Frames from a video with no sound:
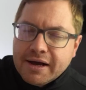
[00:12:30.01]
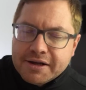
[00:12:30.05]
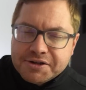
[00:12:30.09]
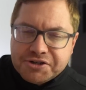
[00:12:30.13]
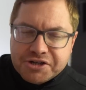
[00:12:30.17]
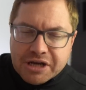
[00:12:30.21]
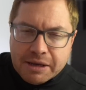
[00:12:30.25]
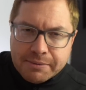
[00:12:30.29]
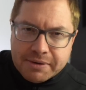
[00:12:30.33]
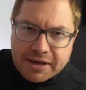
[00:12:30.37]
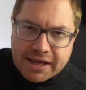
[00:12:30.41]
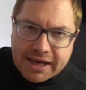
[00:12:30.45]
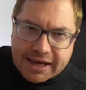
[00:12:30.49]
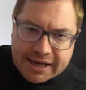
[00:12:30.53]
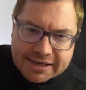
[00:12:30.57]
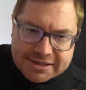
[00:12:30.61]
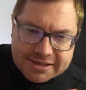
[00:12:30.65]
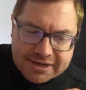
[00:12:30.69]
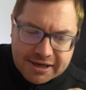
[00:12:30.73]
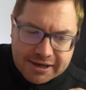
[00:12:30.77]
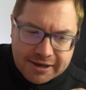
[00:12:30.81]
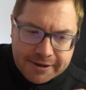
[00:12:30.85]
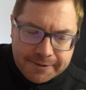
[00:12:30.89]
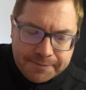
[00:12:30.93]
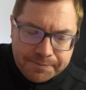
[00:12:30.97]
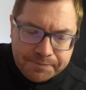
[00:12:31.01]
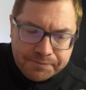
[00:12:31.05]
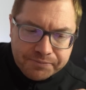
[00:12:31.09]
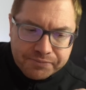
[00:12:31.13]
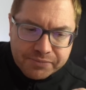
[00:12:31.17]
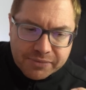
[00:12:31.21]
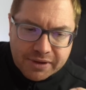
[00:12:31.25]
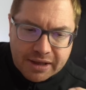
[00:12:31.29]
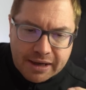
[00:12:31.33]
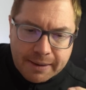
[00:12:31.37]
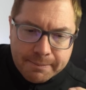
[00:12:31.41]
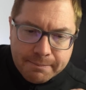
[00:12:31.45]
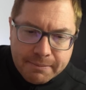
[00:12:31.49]
Germany has a
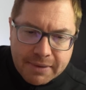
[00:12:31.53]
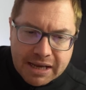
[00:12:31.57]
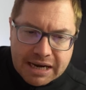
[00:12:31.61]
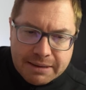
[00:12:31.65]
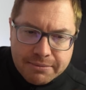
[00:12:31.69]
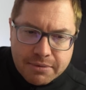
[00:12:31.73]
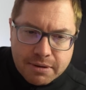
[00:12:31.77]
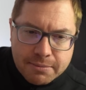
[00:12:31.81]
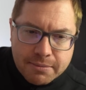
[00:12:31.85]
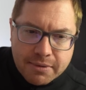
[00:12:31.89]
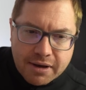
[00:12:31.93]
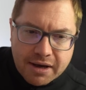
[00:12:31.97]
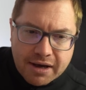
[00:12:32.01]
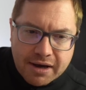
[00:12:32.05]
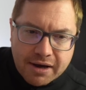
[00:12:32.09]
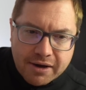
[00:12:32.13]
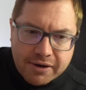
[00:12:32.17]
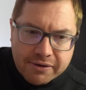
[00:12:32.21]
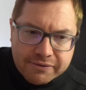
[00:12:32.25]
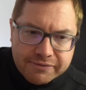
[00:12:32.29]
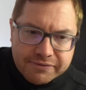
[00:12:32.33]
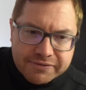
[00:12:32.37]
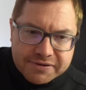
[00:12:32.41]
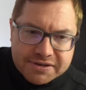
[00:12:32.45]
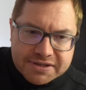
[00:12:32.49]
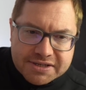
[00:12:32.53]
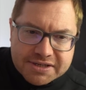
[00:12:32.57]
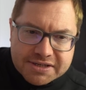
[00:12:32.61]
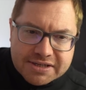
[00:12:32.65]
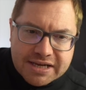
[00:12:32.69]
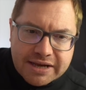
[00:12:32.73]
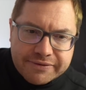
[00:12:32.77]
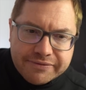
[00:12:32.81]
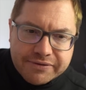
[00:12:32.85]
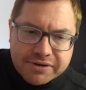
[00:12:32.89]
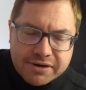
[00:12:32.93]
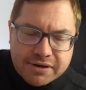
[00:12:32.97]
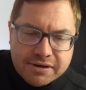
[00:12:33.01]
minimum of
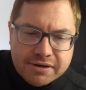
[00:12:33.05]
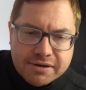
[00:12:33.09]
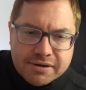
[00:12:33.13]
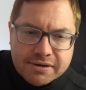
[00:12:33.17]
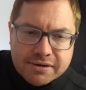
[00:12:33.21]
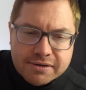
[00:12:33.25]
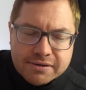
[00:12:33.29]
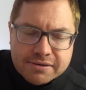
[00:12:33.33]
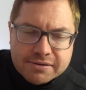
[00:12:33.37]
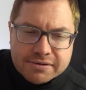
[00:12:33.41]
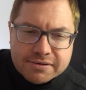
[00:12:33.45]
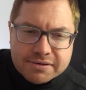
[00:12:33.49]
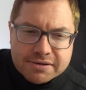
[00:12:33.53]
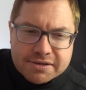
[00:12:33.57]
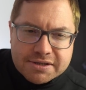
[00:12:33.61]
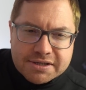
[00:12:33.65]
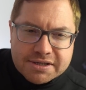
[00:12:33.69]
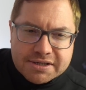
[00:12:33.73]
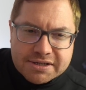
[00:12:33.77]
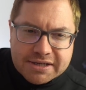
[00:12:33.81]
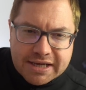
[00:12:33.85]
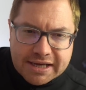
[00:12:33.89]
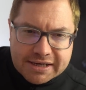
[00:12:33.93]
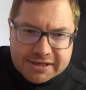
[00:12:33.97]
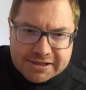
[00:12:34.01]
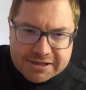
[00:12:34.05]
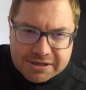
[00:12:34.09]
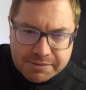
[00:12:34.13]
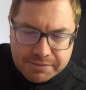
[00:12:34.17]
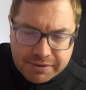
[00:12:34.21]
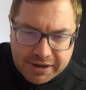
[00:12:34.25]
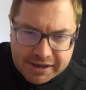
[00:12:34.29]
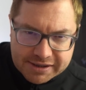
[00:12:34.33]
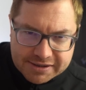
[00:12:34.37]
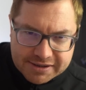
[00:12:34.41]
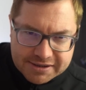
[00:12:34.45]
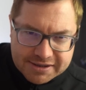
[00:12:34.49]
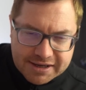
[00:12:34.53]
7
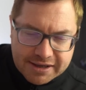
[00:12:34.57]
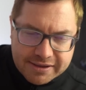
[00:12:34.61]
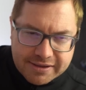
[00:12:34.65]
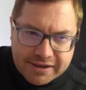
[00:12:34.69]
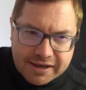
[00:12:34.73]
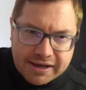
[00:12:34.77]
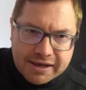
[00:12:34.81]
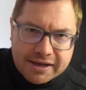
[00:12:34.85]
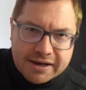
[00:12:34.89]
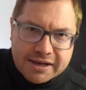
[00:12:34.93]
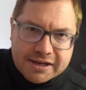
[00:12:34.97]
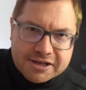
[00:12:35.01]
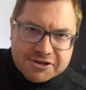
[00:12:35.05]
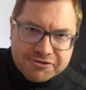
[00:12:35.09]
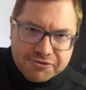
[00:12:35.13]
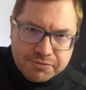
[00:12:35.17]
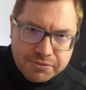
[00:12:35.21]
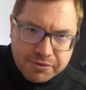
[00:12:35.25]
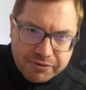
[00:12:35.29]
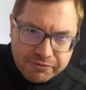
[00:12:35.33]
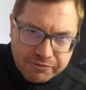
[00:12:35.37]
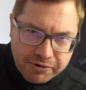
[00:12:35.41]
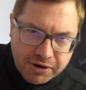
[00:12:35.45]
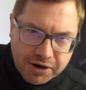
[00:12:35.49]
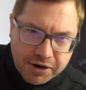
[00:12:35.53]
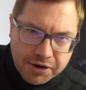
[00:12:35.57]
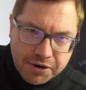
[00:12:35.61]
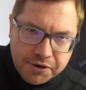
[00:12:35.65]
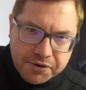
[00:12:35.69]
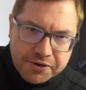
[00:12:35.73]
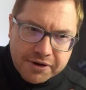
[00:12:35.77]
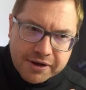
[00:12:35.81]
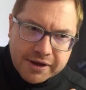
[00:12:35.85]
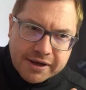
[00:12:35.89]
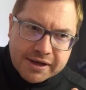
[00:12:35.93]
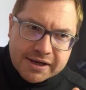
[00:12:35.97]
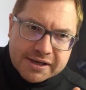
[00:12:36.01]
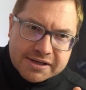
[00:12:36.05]
centimeters, I think it is, from the road
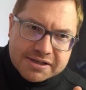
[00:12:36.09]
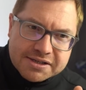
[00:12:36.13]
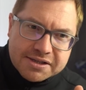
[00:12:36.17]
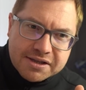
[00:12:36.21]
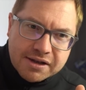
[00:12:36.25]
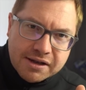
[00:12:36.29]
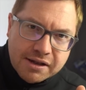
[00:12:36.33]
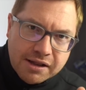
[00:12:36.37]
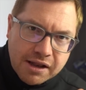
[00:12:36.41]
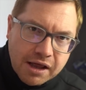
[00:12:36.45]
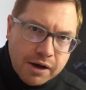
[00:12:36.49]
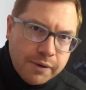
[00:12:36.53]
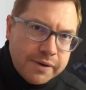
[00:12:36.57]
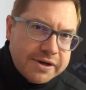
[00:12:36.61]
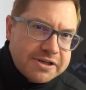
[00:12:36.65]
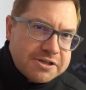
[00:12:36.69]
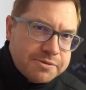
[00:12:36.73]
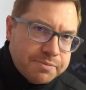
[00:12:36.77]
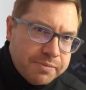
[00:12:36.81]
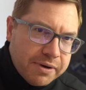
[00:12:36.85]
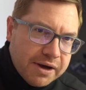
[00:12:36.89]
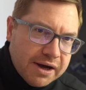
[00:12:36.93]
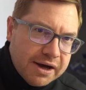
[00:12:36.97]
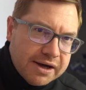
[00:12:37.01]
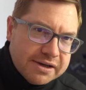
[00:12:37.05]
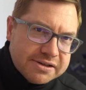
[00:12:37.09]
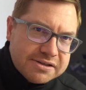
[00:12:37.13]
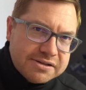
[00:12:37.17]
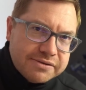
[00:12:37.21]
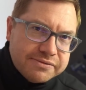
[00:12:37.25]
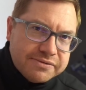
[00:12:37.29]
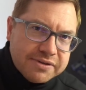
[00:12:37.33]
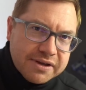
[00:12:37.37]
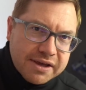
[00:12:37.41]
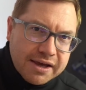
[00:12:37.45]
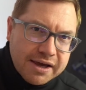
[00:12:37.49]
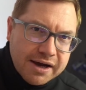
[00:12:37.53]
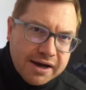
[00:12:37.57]
to the lowest part
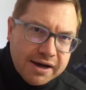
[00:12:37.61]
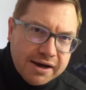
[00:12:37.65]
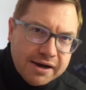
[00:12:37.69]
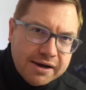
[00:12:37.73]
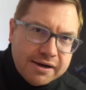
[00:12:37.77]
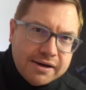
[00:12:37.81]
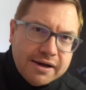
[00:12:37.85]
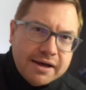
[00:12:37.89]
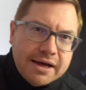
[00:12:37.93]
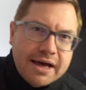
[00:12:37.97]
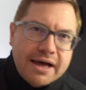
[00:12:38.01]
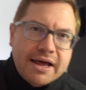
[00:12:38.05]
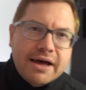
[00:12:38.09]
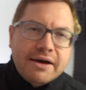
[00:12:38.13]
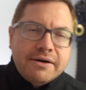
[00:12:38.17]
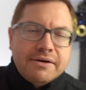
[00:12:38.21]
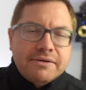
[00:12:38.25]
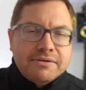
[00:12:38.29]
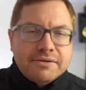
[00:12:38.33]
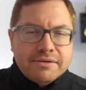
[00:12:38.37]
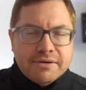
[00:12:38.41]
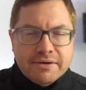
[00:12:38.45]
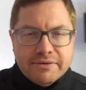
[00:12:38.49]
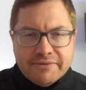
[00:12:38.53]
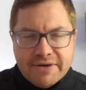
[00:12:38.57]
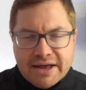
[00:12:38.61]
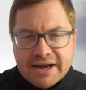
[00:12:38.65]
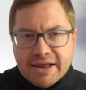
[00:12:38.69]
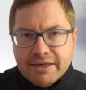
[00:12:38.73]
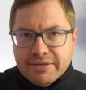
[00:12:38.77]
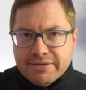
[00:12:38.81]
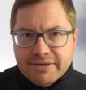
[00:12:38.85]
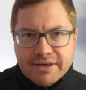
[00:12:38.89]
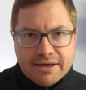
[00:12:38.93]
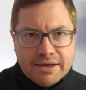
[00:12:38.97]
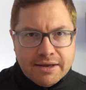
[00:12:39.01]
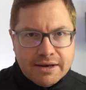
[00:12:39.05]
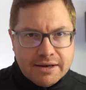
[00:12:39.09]
of the car, of
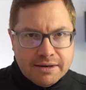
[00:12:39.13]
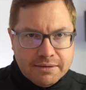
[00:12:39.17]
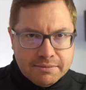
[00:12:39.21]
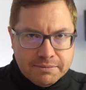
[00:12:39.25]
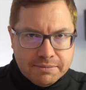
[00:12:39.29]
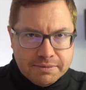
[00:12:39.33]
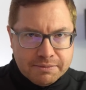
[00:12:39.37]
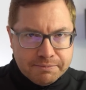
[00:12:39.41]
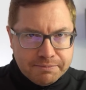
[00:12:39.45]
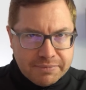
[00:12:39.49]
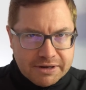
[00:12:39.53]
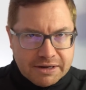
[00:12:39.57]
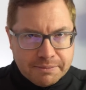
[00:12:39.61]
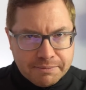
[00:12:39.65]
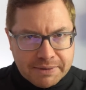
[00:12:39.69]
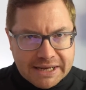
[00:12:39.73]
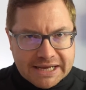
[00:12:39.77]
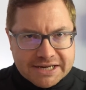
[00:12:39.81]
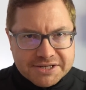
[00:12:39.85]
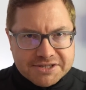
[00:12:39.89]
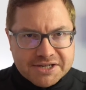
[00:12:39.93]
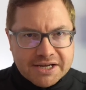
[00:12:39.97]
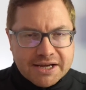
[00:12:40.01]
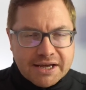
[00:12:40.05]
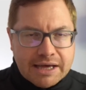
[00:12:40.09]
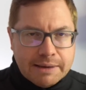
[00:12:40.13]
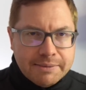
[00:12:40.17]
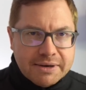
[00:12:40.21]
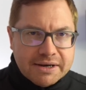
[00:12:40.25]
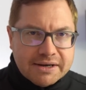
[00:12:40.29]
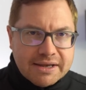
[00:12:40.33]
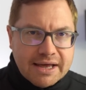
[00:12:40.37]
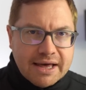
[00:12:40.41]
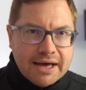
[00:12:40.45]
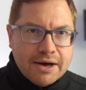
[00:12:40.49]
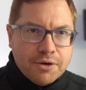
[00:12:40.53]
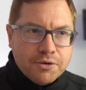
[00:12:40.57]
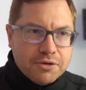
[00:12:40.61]
anything, a bit of plastic coming
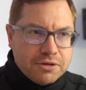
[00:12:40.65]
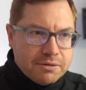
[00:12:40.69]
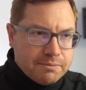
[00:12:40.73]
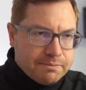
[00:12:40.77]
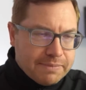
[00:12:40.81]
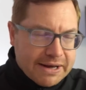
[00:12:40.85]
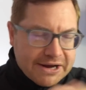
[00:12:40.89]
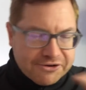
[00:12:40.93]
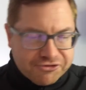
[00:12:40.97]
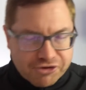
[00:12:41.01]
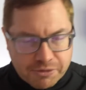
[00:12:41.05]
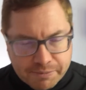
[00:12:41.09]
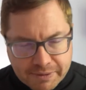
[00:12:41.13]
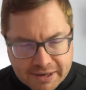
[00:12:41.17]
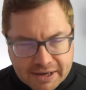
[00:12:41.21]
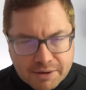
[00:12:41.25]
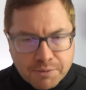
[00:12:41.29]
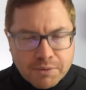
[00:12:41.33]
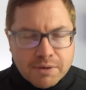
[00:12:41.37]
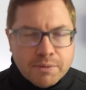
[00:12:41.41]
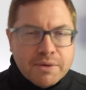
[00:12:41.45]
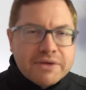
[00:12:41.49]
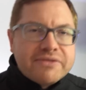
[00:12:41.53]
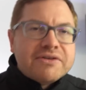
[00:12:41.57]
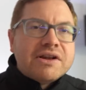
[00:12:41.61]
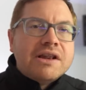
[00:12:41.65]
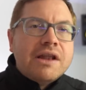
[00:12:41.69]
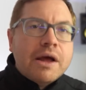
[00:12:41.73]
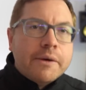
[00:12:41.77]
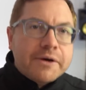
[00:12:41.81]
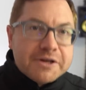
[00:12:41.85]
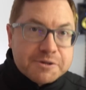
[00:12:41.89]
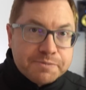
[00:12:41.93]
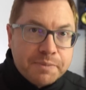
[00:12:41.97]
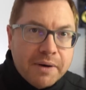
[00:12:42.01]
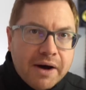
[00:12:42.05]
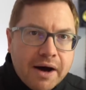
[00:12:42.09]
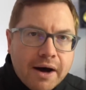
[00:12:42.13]
down or the battery pack or where the
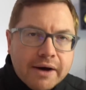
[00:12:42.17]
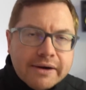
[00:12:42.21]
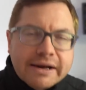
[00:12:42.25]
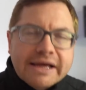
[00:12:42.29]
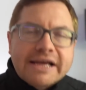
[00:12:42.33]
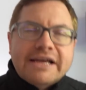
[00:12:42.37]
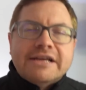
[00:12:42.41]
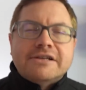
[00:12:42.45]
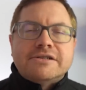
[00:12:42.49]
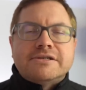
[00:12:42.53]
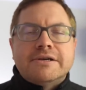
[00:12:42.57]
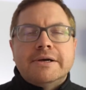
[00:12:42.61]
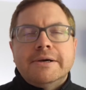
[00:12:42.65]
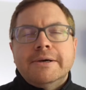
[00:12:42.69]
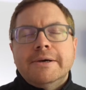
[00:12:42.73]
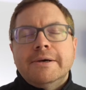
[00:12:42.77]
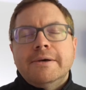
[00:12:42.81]
lowest part is.